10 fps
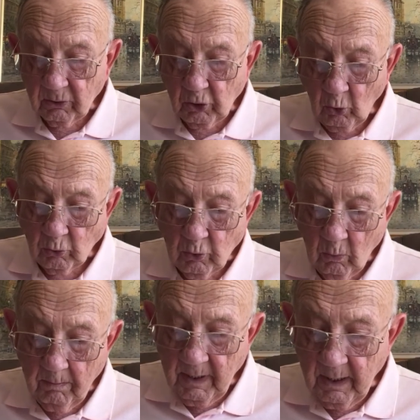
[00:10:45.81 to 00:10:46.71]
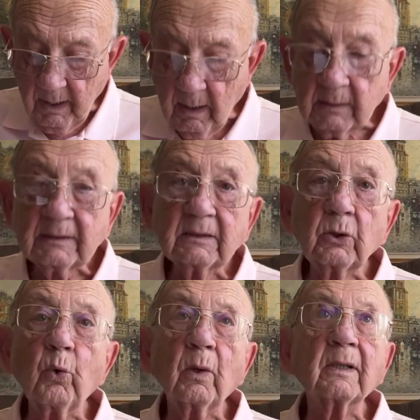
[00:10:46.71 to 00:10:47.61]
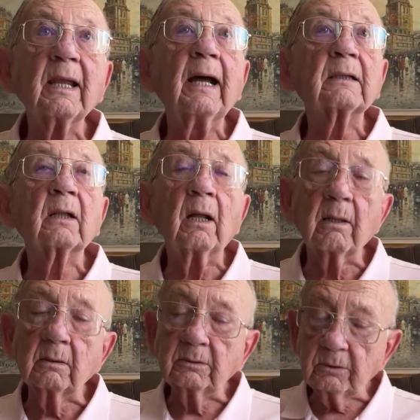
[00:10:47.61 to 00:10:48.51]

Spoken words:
social media to attack others.